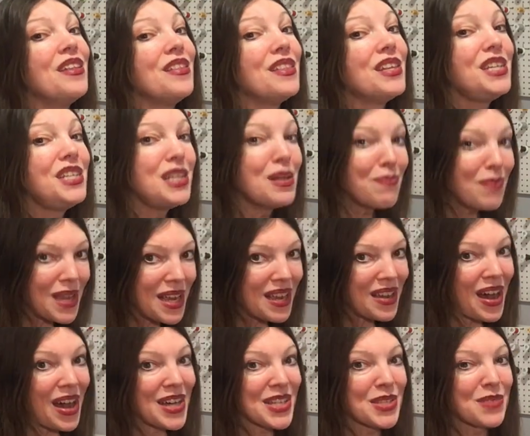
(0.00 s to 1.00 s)
the shipping
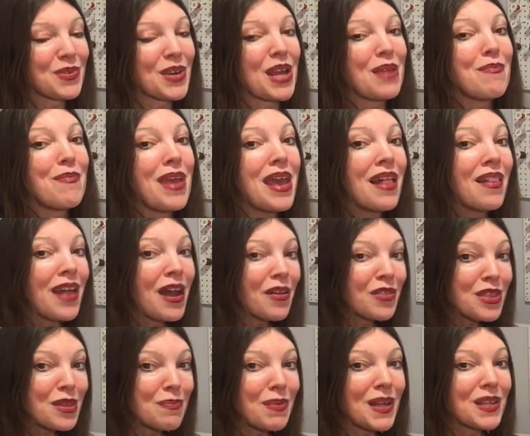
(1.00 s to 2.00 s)
costs when I mail
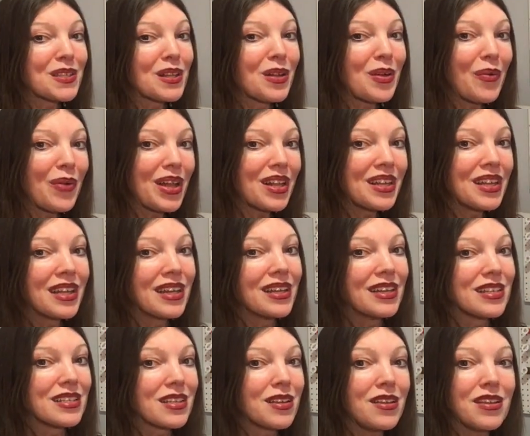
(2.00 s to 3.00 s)
out the pixel quilt.
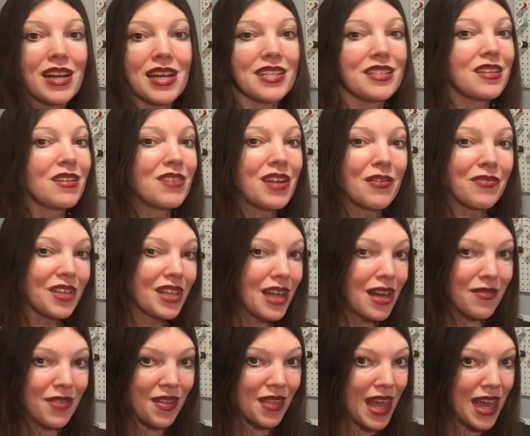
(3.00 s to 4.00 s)
So you guys don't have to
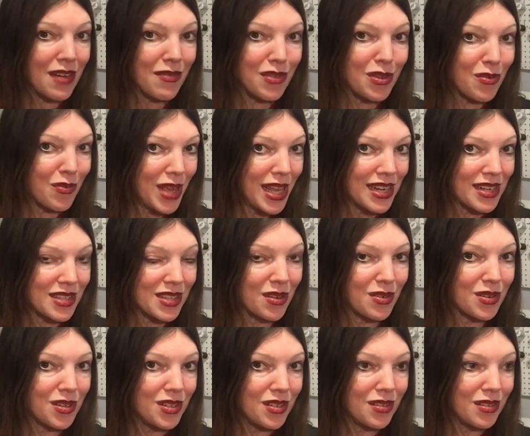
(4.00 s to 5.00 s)
cover that if you win.
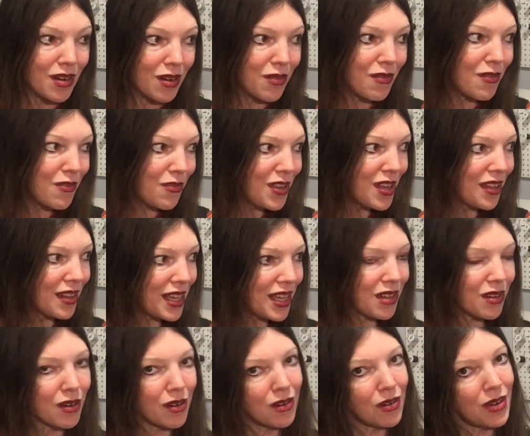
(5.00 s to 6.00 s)
So don't feel
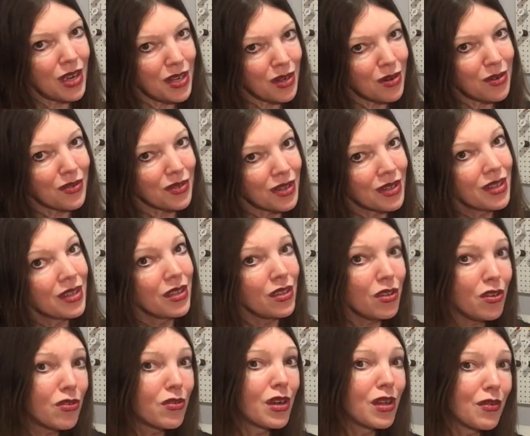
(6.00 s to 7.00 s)
like, oh, I don't,
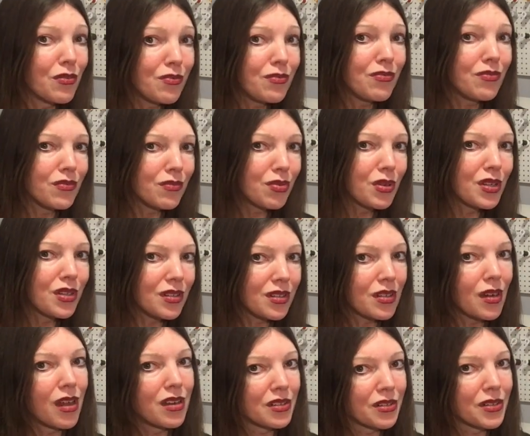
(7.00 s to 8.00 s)
you know, I'll put the
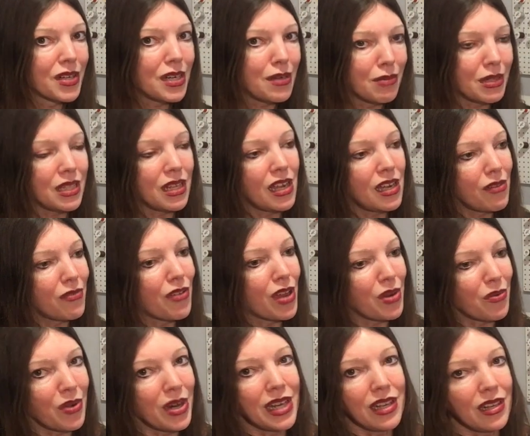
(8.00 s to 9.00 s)
dollar in, but then if
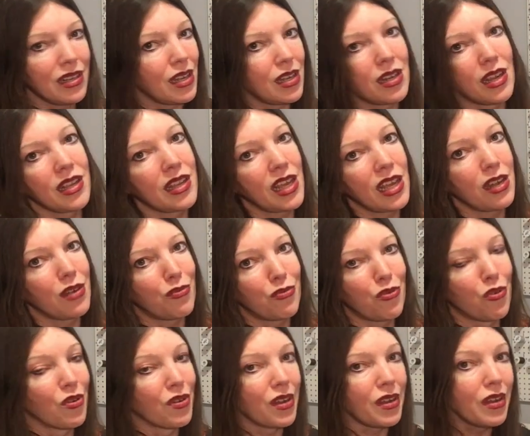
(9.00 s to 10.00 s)
I win, then I can't
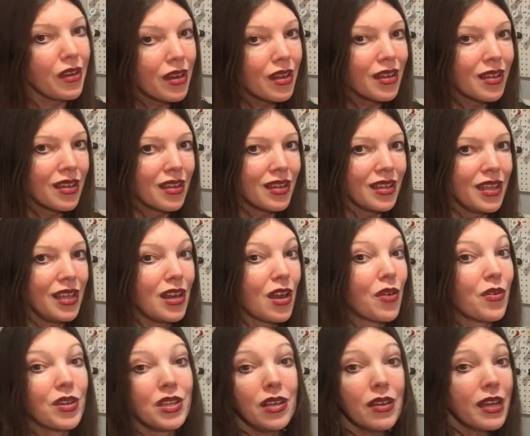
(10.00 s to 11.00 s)
afford it. You
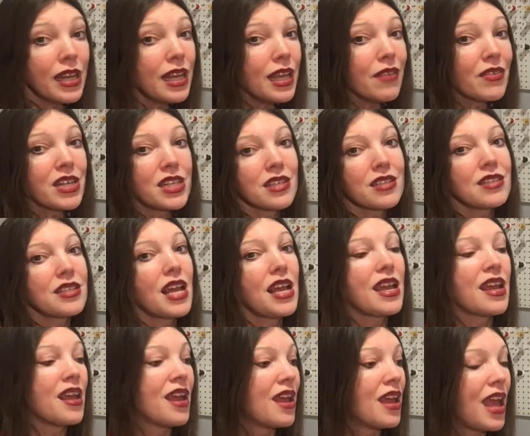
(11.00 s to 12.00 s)
know, you could even just
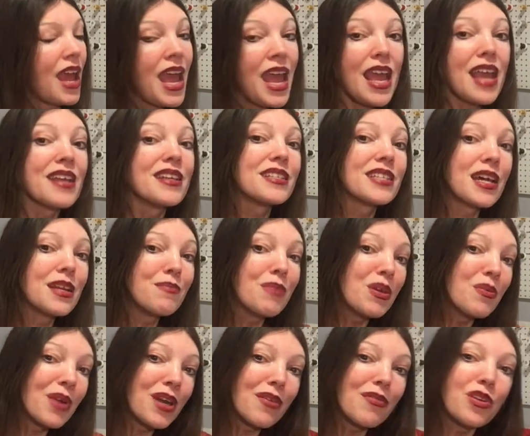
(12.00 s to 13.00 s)
say, hey, send
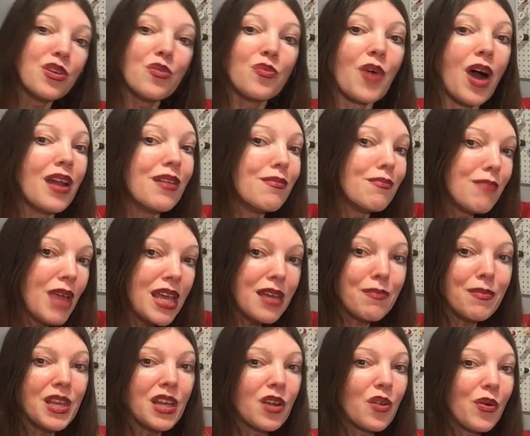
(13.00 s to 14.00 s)
me whatever you want,
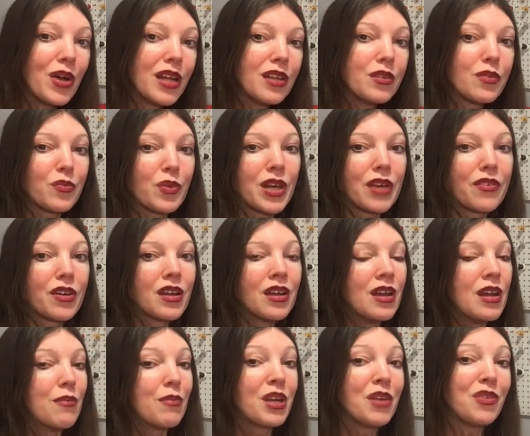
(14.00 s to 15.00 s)
make me a quilt, whatever.
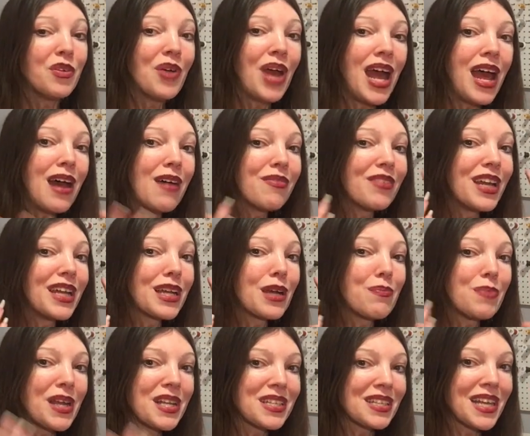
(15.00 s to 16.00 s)
But if you have like
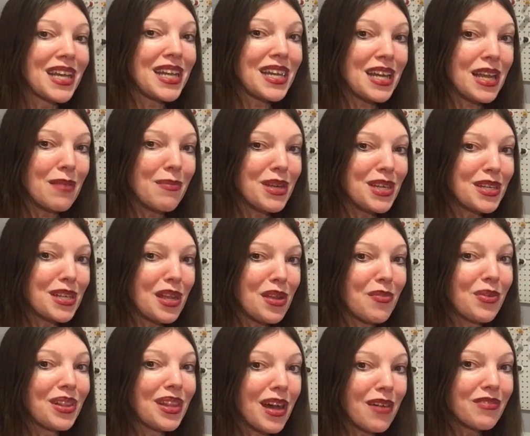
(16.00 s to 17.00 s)
a pixelated image that
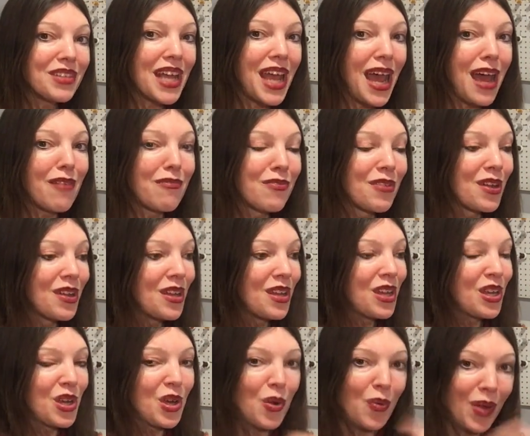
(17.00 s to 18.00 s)
you would love to have
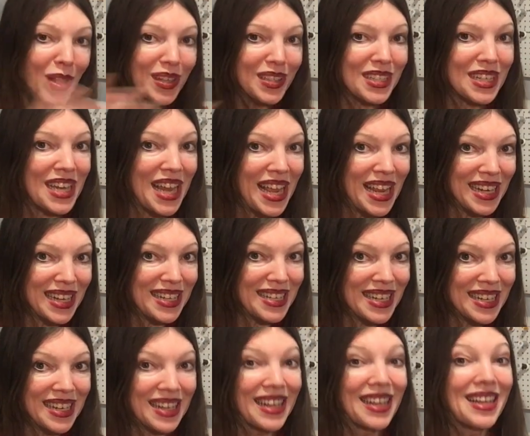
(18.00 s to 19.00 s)
quiltinated,